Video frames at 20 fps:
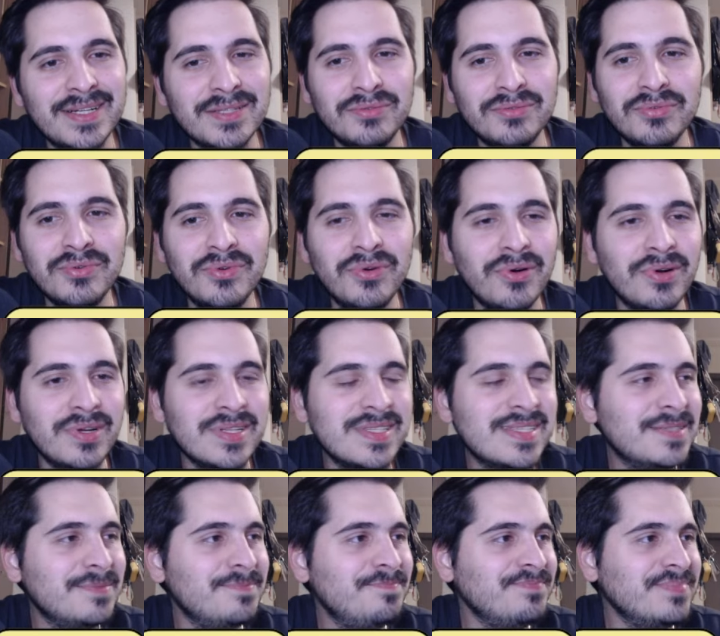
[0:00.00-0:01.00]
2
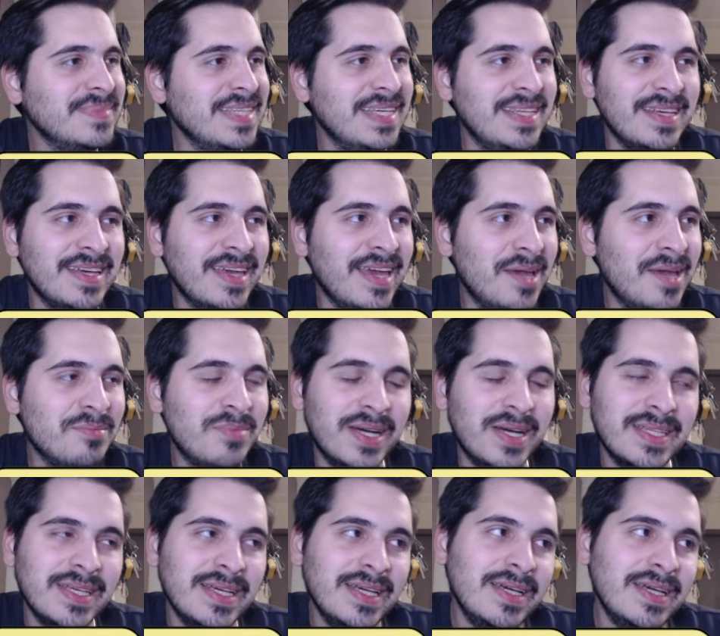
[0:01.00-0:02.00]
goals in a game,
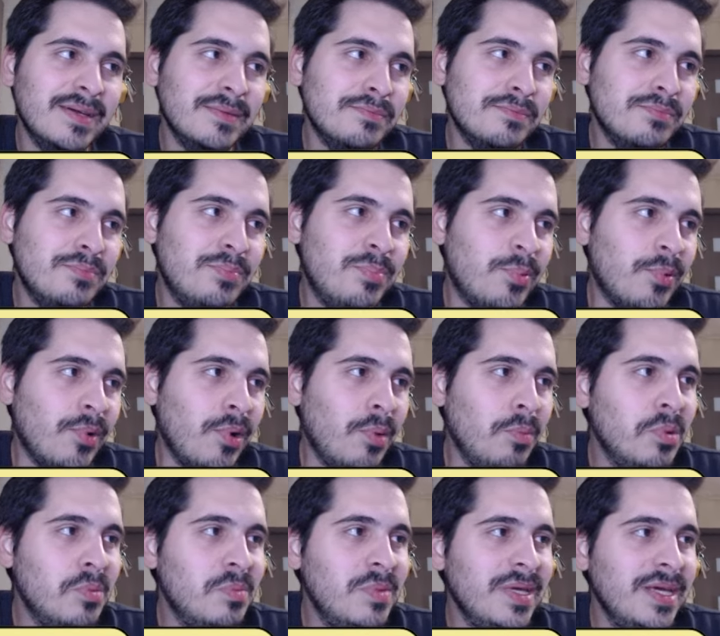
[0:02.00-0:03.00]
but
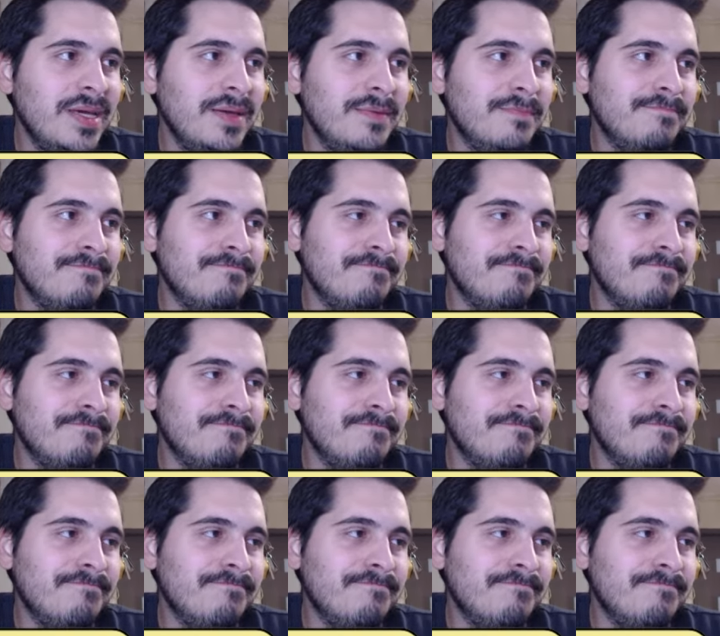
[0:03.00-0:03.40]
probably